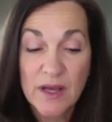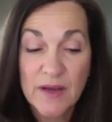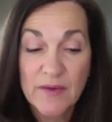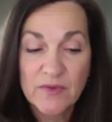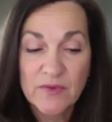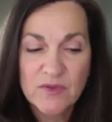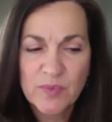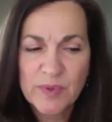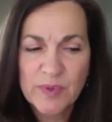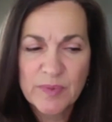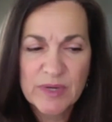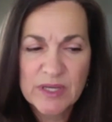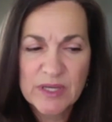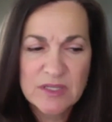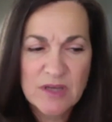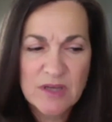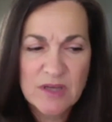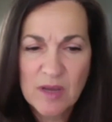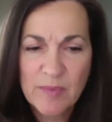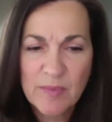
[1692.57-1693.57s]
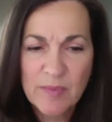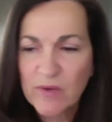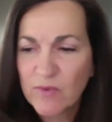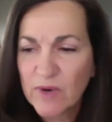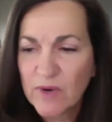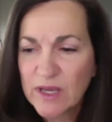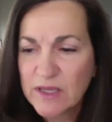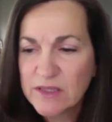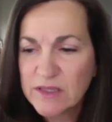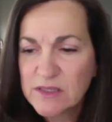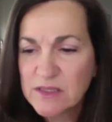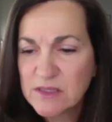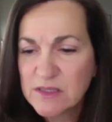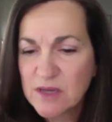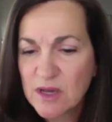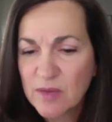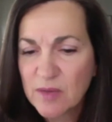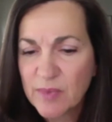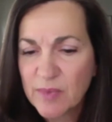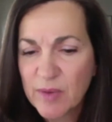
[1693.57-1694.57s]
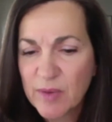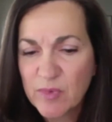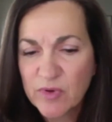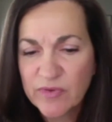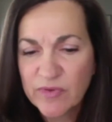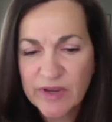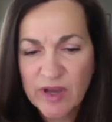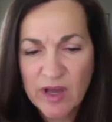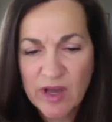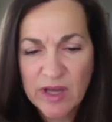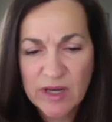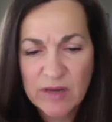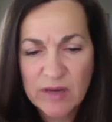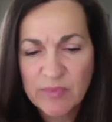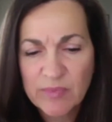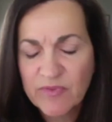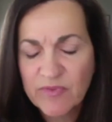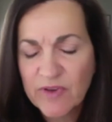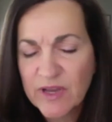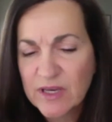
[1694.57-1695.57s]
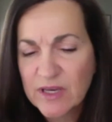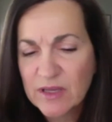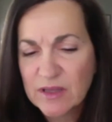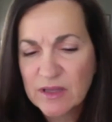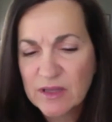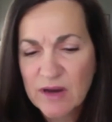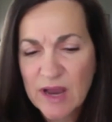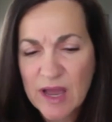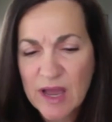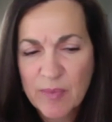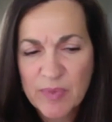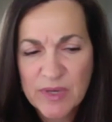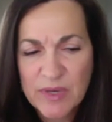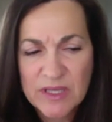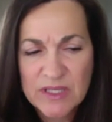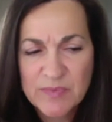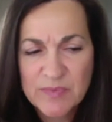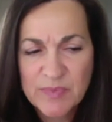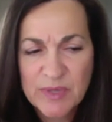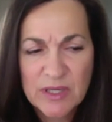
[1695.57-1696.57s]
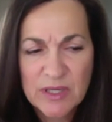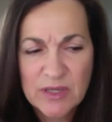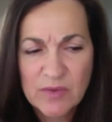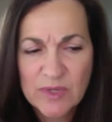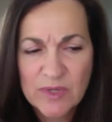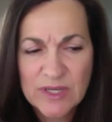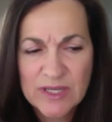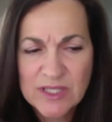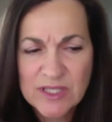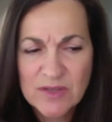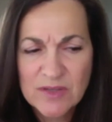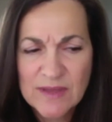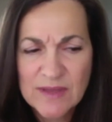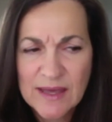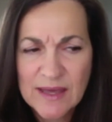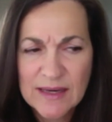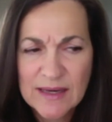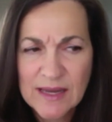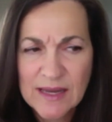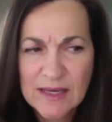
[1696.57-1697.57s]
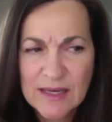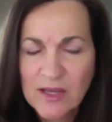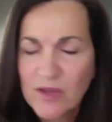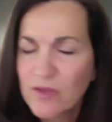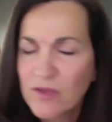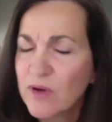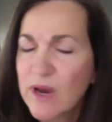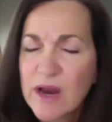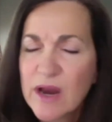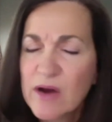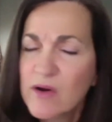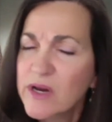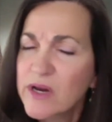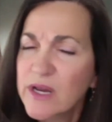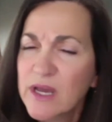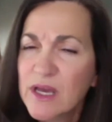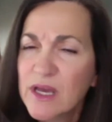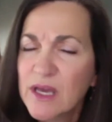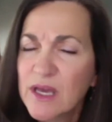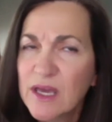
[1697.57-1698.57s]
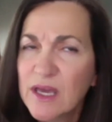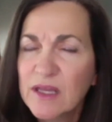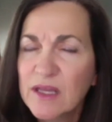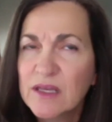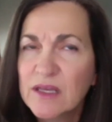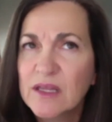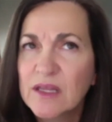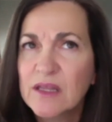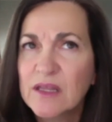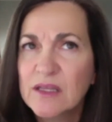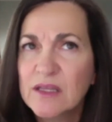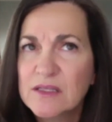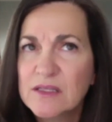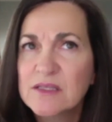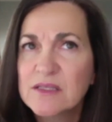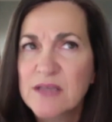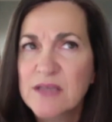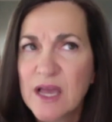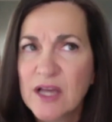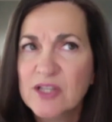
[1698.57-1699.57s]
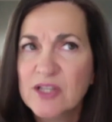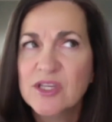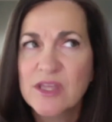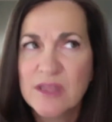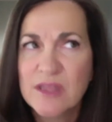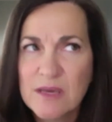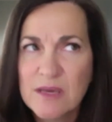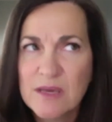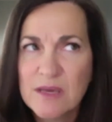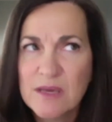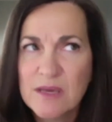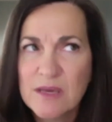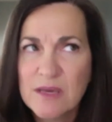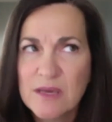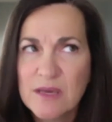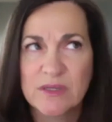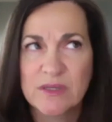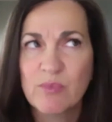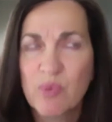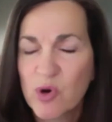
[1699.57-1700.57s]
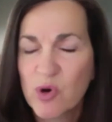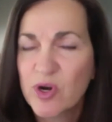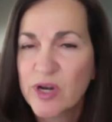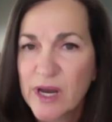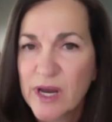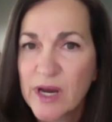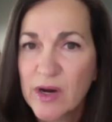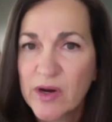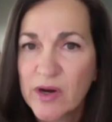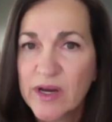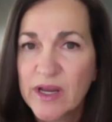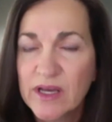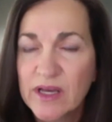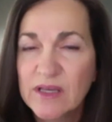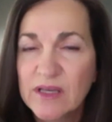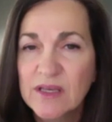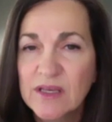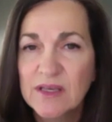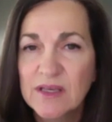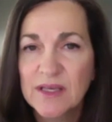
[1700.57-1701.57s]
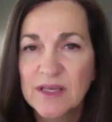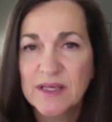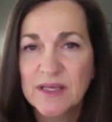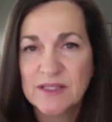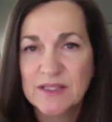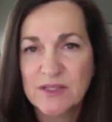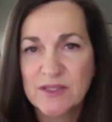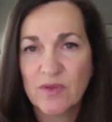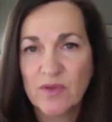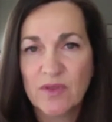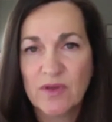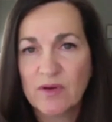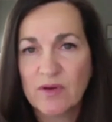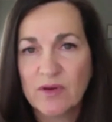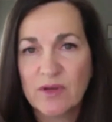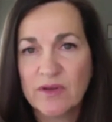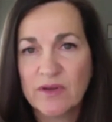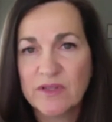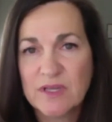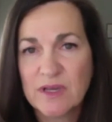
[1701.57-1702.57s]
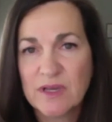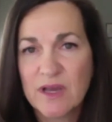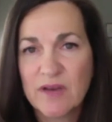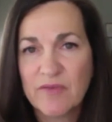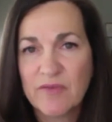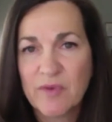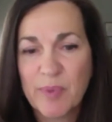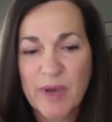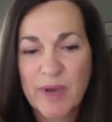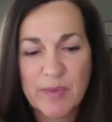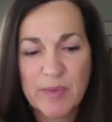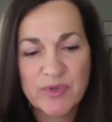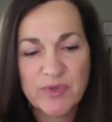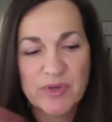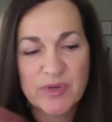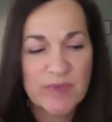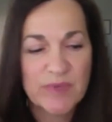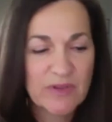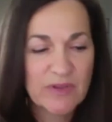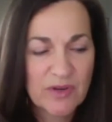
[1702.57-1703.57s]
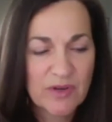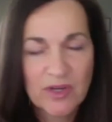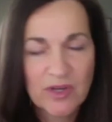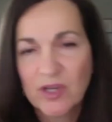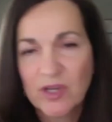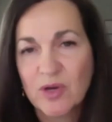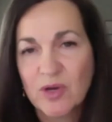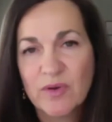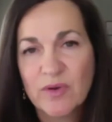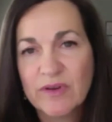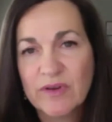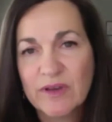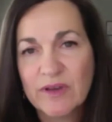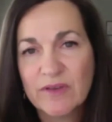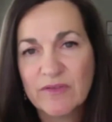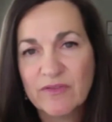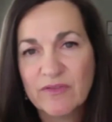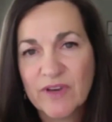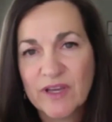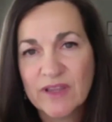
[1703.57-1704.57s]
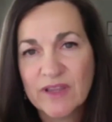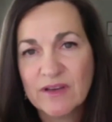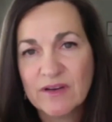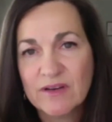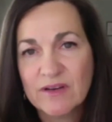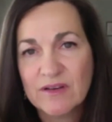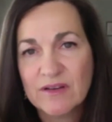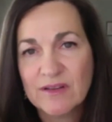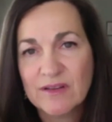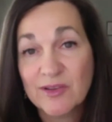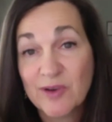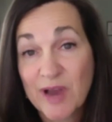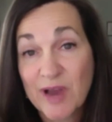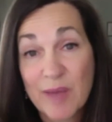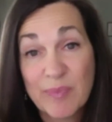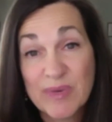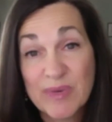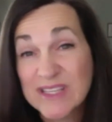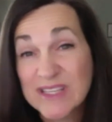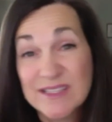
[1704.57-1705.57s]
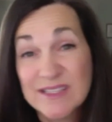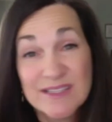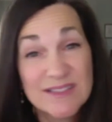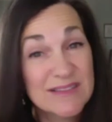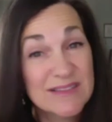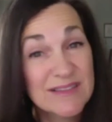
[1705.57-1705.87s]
people can talk about rights and talk about moving on and finding their happiness, but you wouldn't do that in any other area. And this is actually the most important area. So it's a kind of a pipe dream that they're going to go and find their happiness, because